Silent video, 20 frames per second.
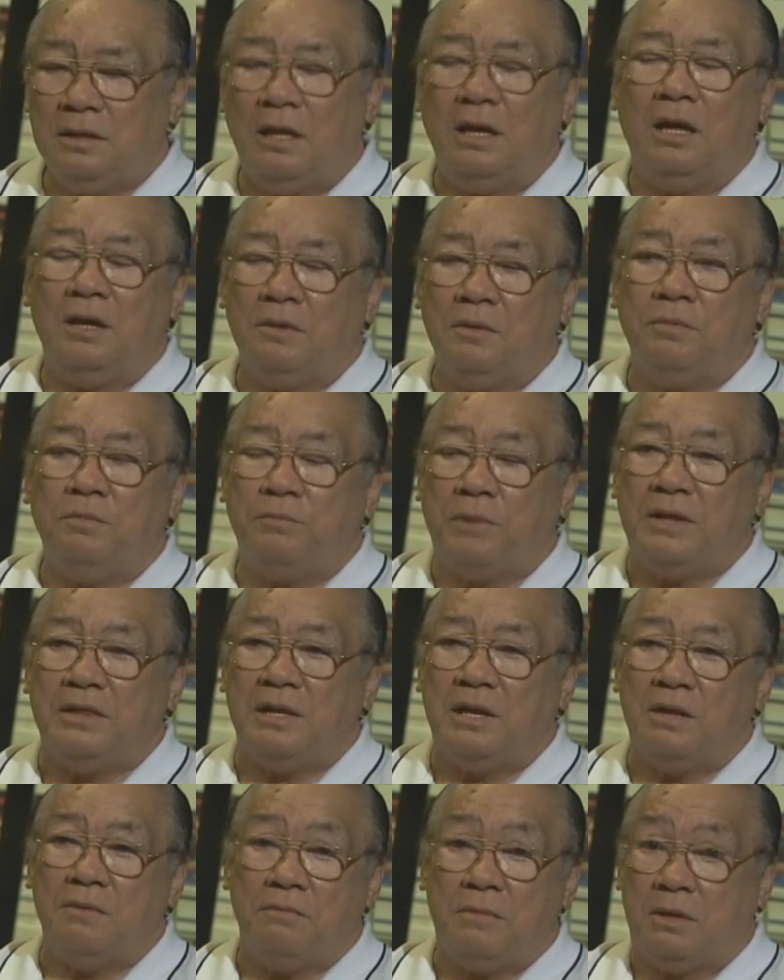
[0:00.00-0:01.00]
until I
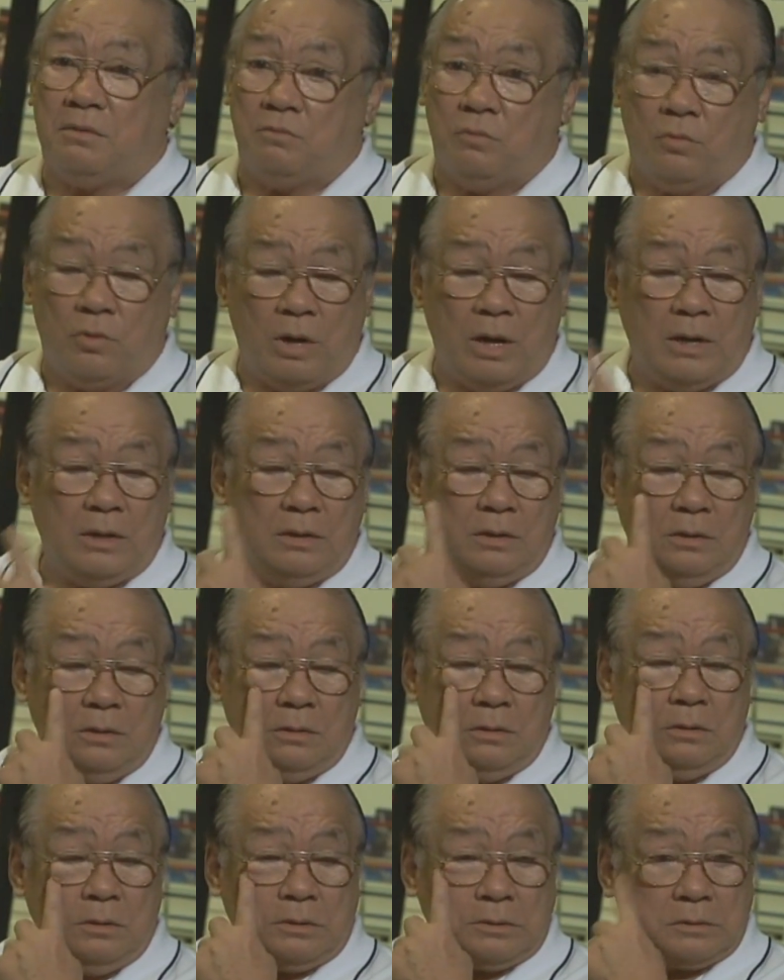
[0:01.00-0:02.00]
finally met
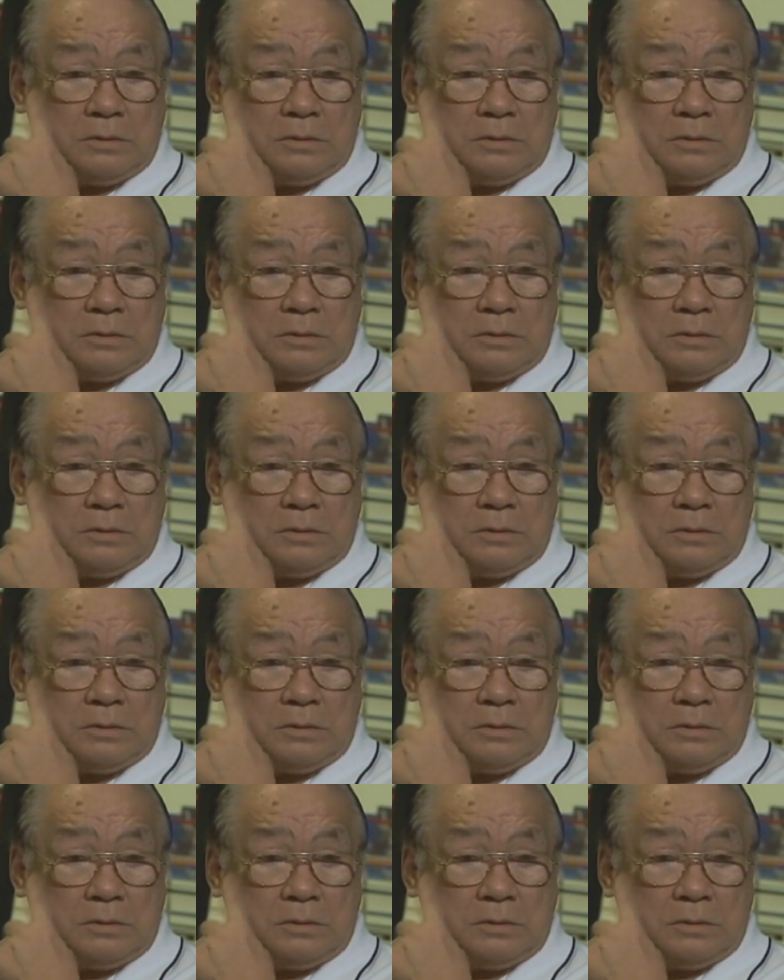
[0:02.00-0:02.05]
Murad,